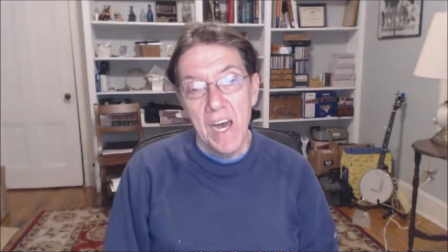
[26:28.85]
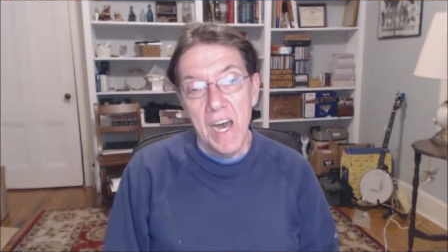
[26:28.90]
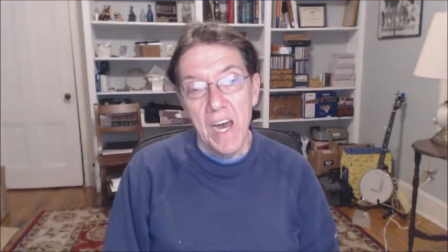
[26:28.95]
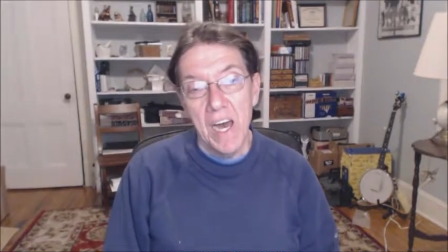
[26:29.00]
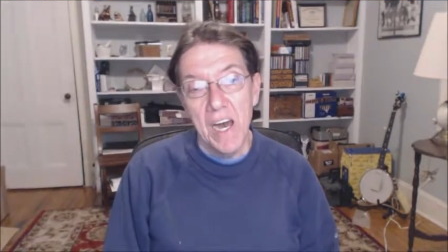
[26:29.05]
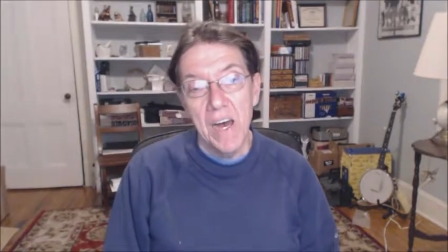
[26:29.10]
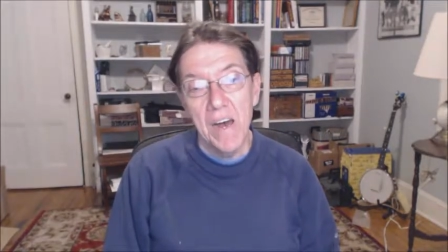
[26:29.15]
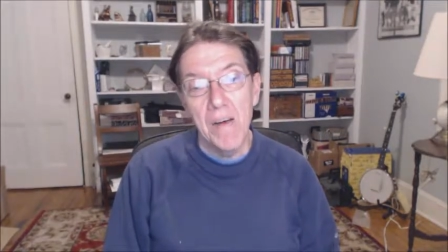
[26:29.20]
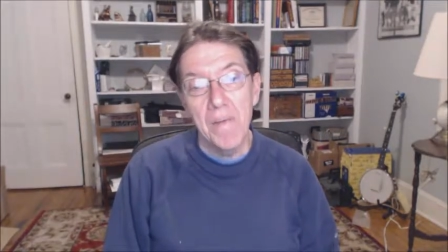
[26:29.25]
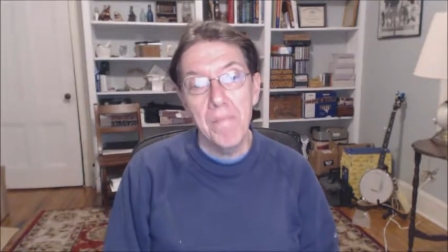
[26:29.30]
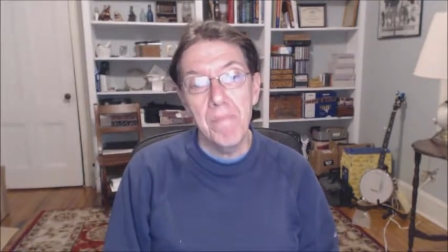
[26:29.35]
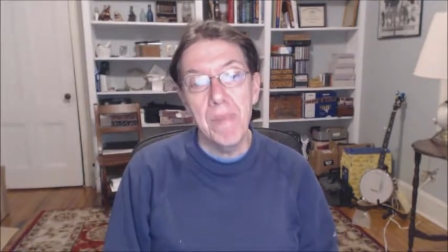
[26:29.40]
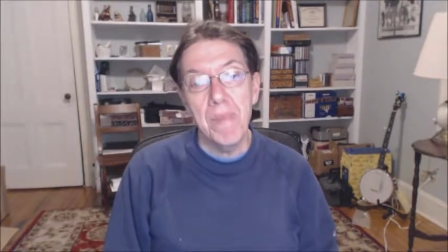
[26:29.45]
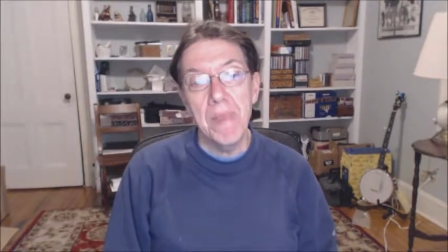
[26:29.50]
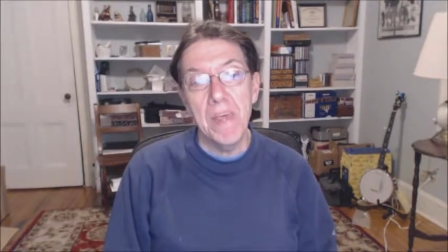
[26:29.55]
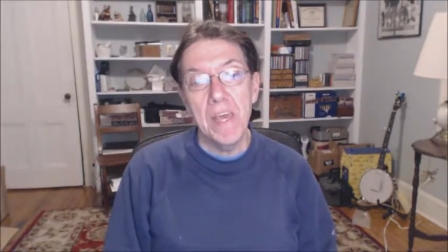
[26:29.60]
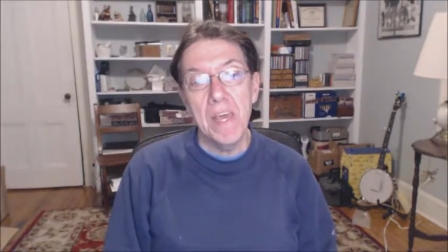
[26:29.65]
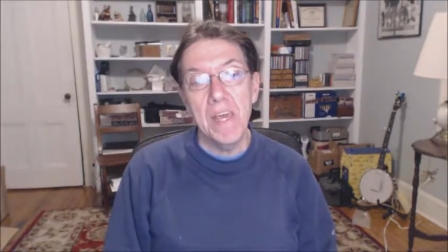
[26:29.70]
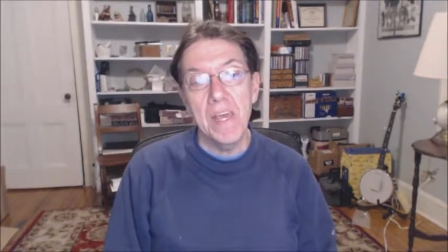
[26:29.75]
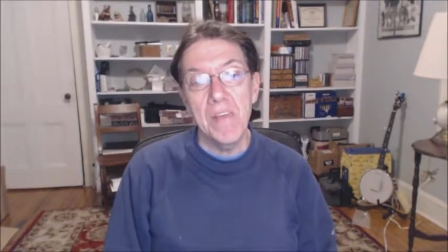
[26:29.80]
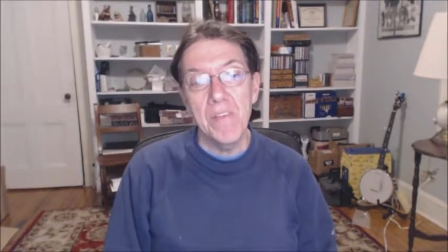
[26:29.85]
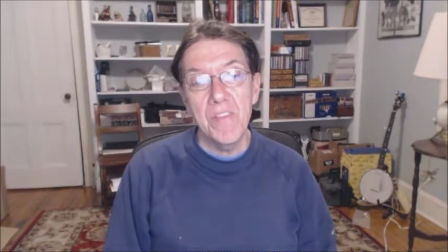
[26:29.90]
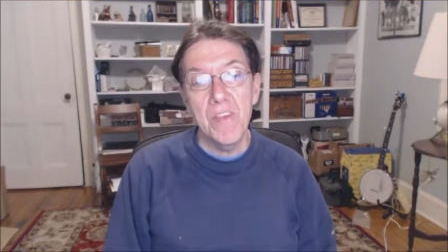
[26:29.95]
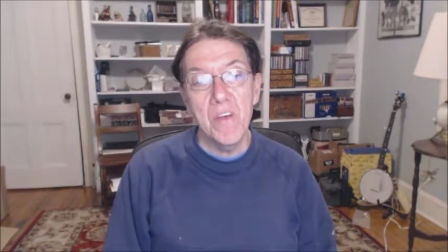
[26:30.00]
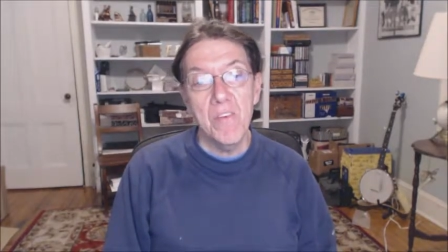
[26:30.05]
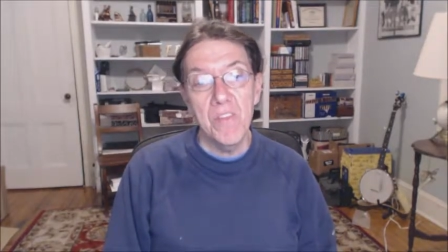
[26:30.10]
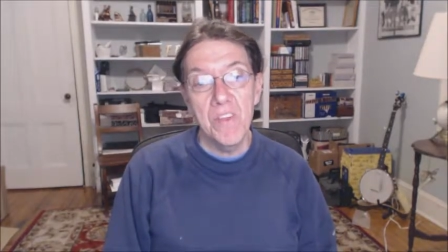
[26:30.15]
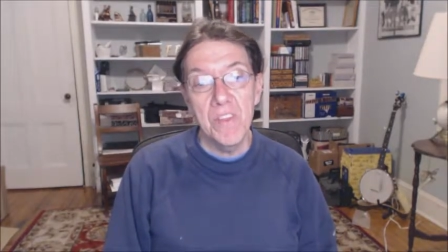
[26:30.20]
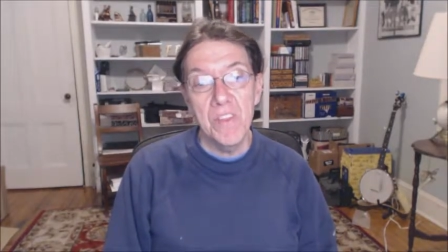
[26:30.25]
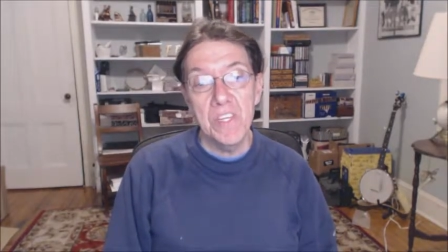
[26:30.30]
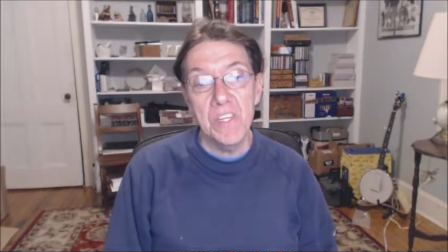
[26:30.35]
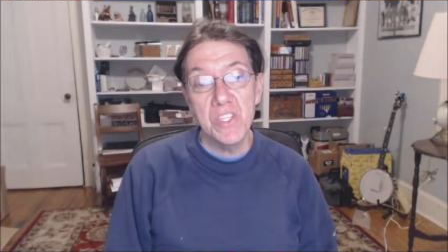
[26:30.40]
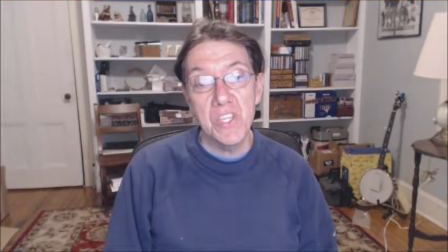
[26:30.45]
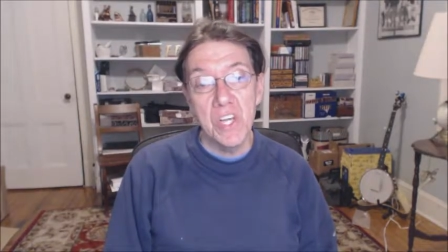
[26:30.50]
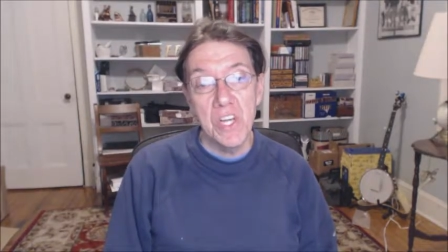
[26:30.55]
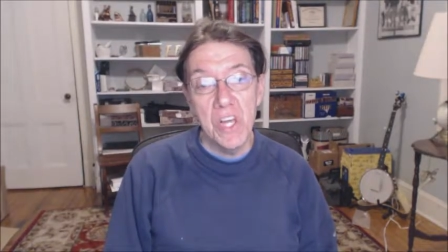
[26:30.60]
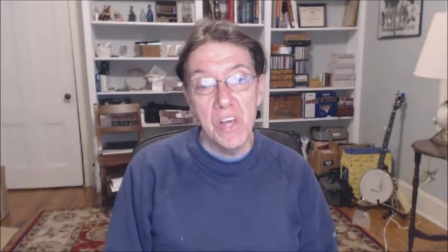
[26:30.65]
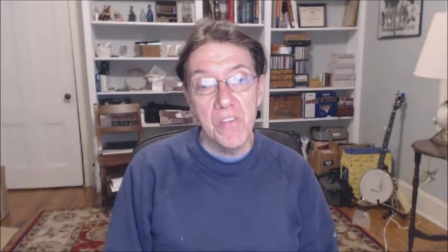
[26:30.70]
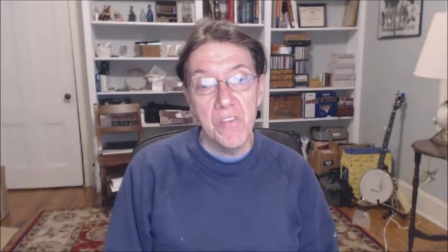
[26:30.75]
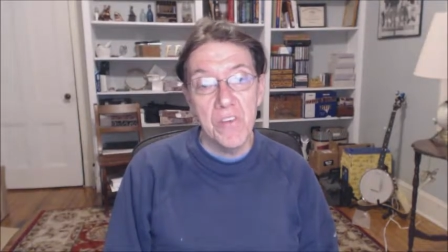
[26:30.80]
Uh, the you know then
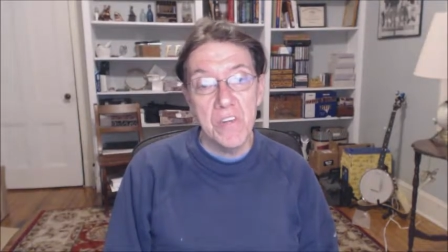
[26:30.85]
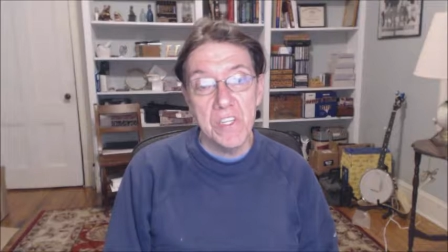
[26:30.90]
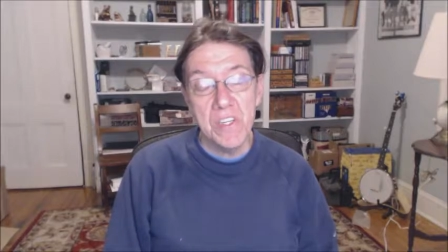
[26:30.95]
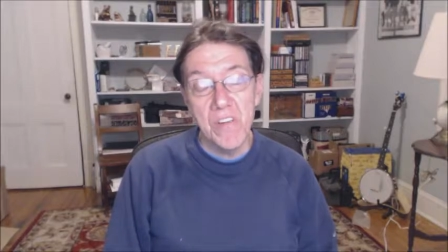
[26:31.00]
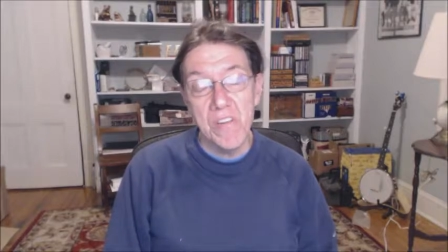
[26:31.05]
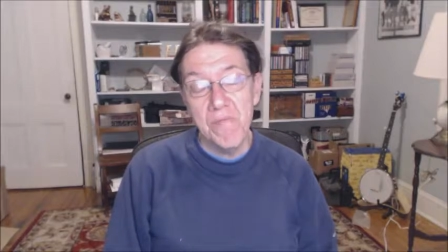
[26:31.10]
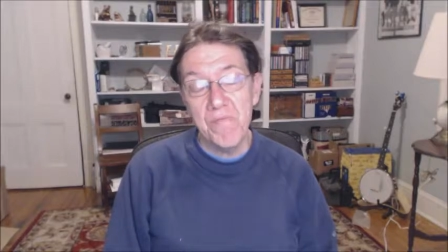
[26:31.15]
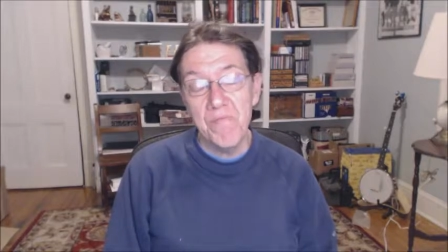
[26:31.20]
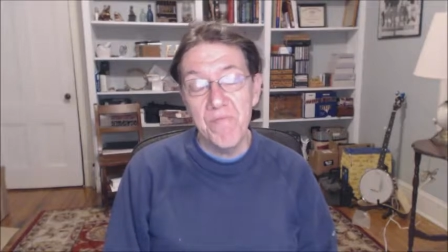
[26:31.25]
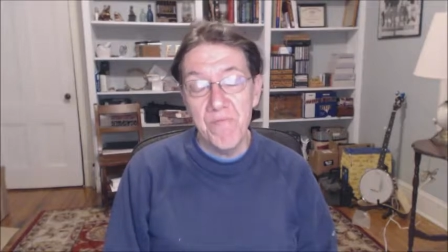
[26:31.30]
there's another